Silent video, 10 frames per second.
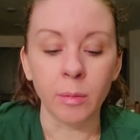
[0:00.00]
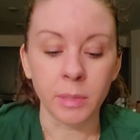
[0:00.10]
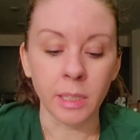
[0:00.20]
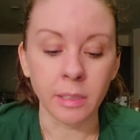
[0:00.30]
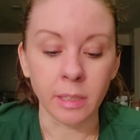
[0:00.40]

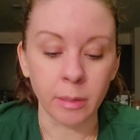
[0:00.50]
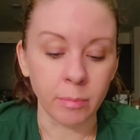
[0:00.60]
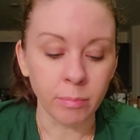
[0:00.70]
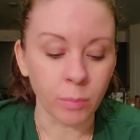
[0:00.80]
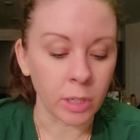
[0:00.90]
tinted
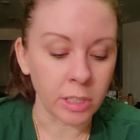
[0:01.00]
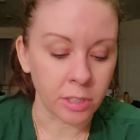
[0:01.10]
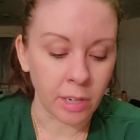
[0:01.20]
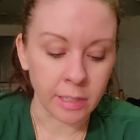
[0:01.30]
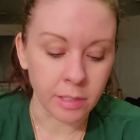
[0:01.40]

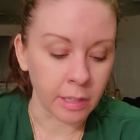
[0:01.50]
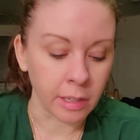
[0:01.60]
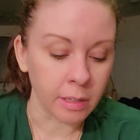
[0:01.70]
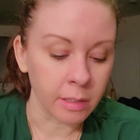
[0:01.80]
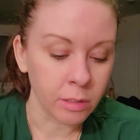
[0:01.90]

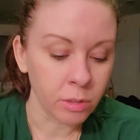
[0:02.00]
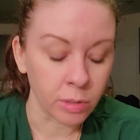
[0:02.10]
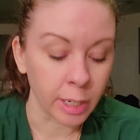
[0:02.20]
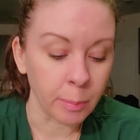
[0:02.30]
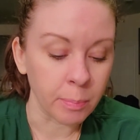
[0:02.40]
moisturizing
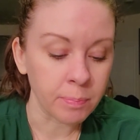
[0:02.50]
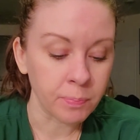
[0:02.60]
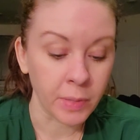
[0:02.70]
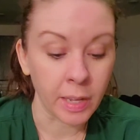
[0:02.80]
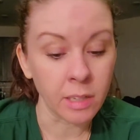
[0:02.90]
cream
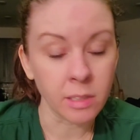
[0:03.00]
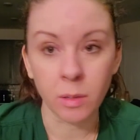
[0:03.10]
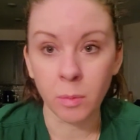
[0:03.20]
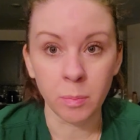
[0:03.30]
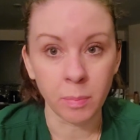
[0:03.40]
that
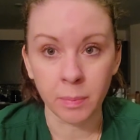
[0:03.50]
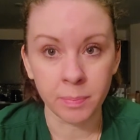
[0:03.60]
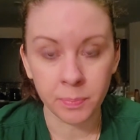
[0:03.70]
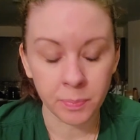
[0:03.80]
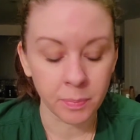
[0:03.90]
also
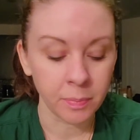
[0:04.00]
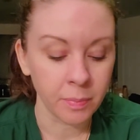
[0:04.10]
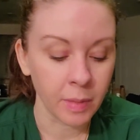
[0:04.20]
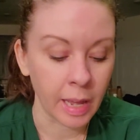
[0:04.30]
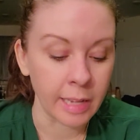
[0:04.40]

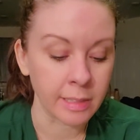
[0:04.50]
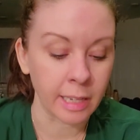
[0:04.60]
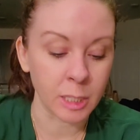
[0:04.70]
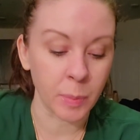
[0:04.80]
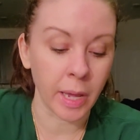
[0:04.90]
has
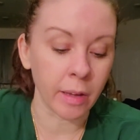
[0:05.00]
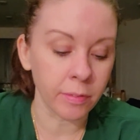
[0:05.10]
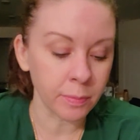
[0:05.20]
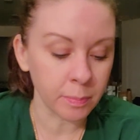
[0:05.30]
SPF.